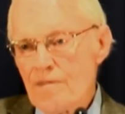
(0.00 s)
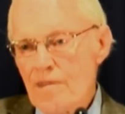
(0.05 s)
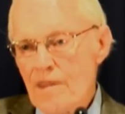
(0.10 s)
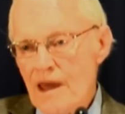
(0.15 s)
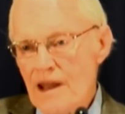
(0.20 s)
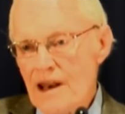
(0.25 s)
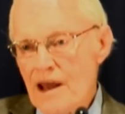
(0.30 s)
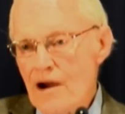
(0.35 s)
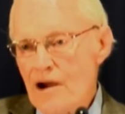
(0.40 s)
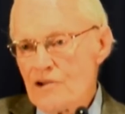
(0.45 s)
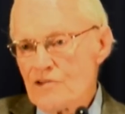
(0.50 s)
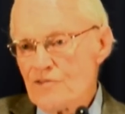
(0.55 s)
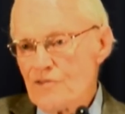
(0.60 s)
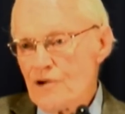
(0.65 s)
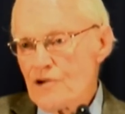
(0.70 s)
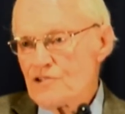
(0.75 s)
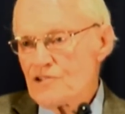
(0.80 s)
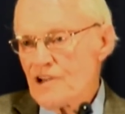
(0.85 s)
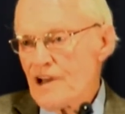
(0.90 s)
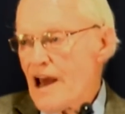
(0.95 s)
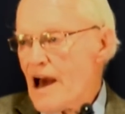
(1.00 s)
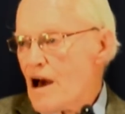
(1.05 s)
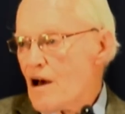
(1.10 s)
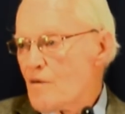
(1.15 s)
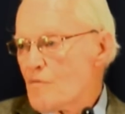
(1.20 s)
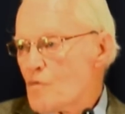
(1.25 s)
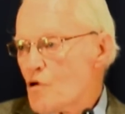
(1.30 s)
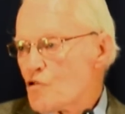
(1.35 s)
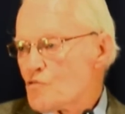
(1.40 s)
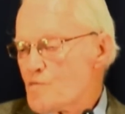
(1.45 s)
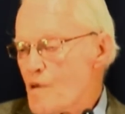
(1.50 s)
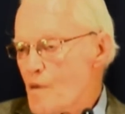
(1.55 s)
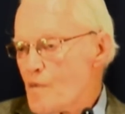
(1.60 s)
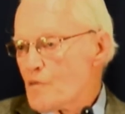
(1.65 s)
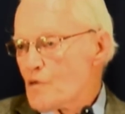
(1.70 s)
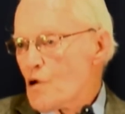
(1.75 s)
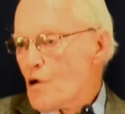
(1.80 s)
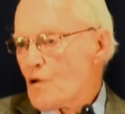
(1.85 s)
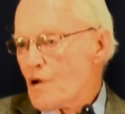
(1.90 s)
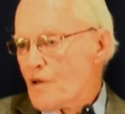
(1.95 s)
And now it's virtually out. Most
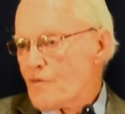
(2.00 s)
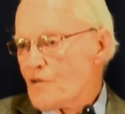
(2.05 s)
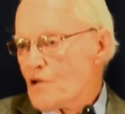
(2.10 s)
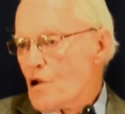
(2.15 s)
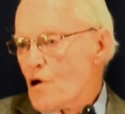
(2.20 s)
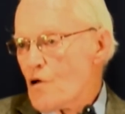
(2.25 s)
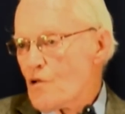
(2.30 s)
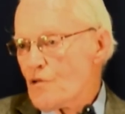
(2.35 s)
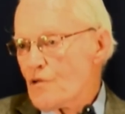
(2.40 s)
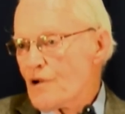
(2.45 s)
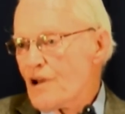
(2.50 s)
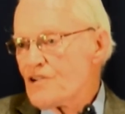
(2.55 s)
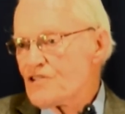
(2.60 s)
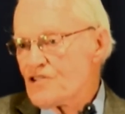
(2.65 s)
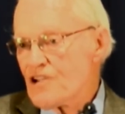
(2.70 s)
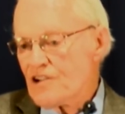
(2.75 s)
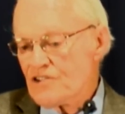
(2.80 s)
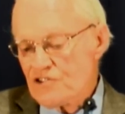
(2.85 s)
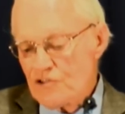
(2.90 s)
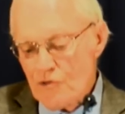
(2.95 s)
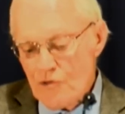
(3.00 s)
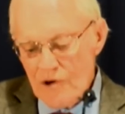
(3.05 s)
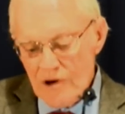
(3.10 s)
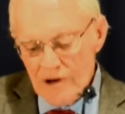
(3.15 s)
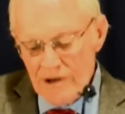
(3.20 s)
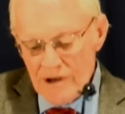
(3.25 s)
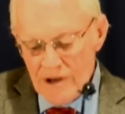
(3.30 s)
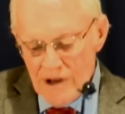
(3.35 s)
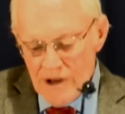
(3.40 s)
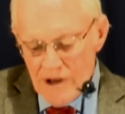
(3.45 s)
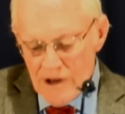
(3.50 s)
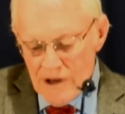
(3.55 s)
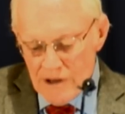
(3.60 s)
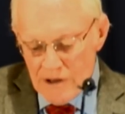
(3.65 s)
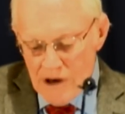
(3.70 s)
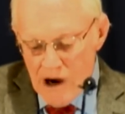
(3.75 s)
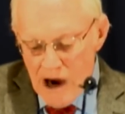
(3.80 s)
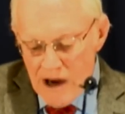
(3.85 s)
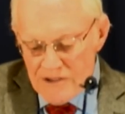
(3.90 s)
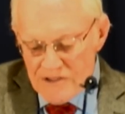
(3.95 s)
people don't even know there is such a work.
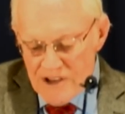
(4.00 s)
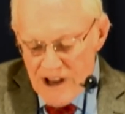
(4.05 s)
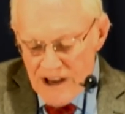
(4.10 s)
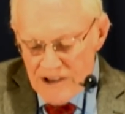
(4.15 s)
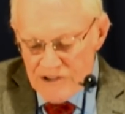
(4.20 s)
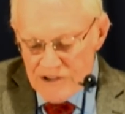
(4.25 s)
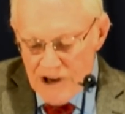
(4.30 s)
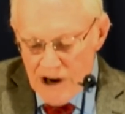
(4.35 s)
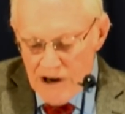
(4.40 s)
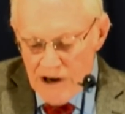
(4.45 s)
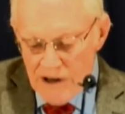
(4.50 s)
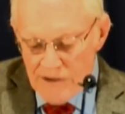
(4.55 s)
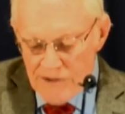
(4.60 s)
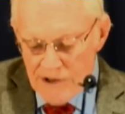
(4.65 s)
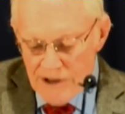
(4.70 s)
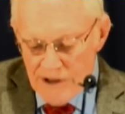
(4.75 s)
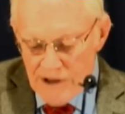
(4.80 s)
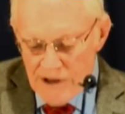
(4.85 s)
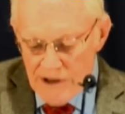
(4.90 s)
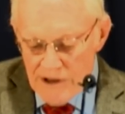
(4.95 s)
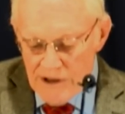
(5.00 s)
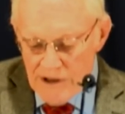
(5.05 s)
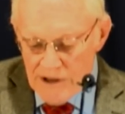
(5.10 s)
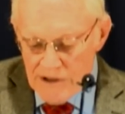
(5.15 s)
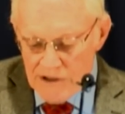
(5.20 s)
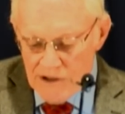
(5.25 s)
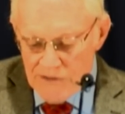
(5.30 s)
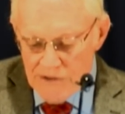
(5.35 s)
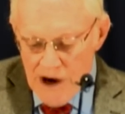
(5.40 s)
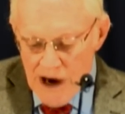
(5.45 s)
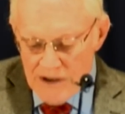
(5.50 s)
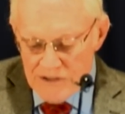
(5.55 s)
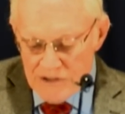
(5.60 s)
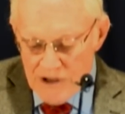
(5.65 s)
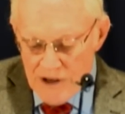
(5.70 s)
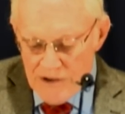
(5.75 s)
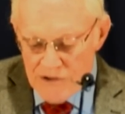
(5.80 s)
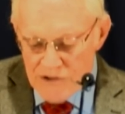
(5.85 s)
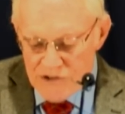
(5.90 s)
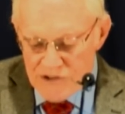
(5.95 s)
God takes care of it. You've got to
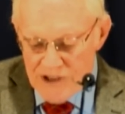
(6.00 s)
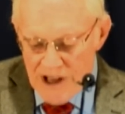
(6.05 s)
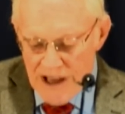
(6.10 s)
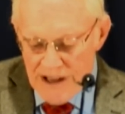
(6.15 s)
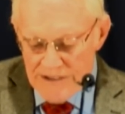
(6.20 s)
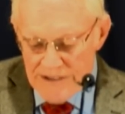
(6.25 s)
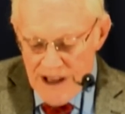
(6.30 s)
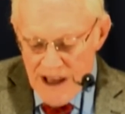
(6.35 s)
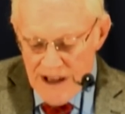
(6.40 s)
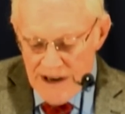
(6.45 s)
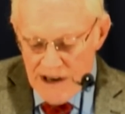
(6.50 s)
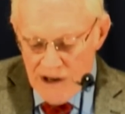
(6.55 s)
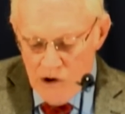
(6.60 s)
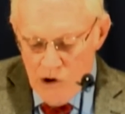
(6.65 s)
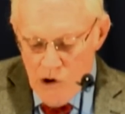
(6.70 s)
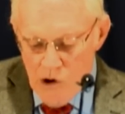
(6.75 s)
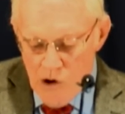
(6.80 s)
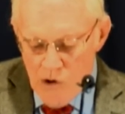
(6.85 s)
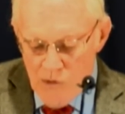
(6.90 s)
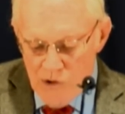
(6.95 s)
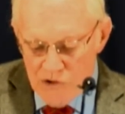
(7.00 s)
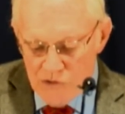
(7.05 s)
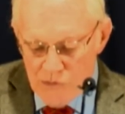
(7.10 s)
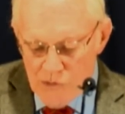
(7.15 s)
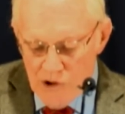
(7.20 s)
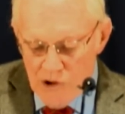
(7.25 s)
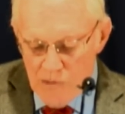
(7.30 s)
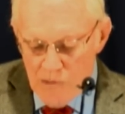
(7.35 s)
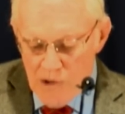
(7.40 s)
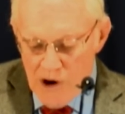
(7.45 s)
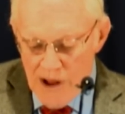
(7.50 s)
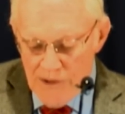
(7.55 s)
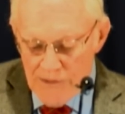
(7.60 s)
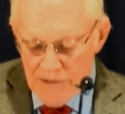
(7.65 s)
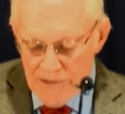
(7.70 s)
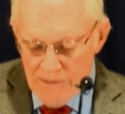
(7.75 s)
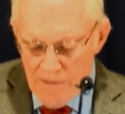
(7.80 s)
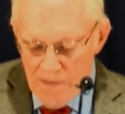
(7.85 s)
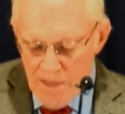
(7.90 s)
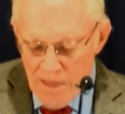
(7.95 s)
understand that. He always will,
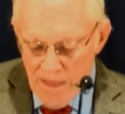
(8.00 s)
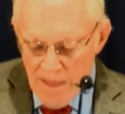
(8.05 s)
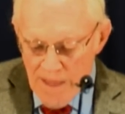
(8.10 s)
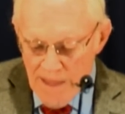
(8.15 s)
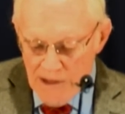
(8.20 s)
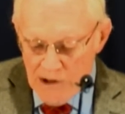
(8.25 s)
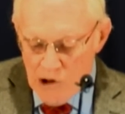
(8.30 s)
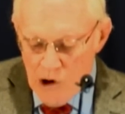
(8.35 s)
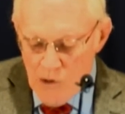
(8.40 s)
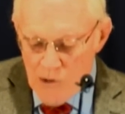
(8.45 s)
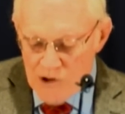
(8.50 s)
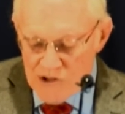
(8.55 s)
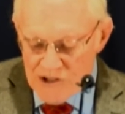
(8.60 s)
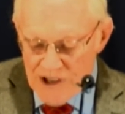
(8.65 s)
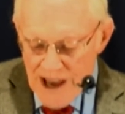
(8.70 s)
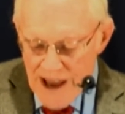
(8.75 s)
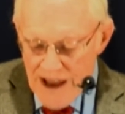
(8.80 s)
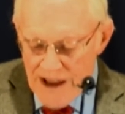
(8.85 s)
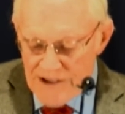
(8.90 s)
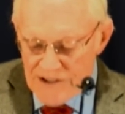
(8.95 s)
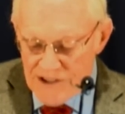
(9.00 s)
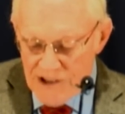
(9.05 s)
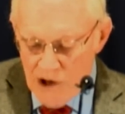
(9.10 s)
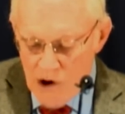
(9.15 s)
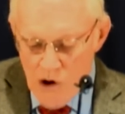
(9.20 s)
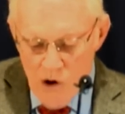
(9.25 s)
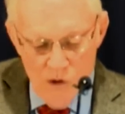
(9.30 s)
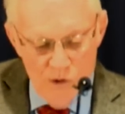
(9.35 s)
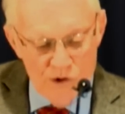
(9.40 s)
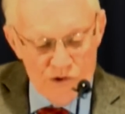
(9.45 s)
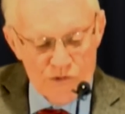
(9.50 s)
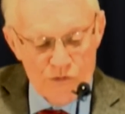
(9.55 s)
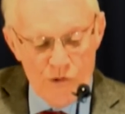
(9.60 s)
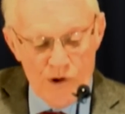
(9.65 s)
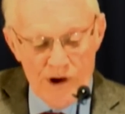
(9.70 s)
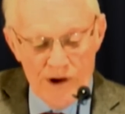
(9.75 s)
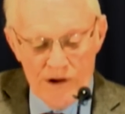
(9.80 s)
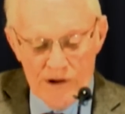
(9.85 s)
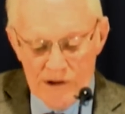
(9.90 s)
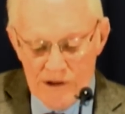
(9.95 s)
brethren. He always has. He always
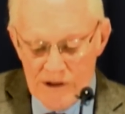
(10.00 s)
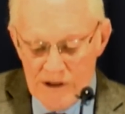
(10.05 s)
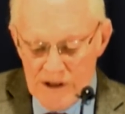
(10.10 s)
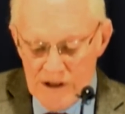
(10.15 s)
will.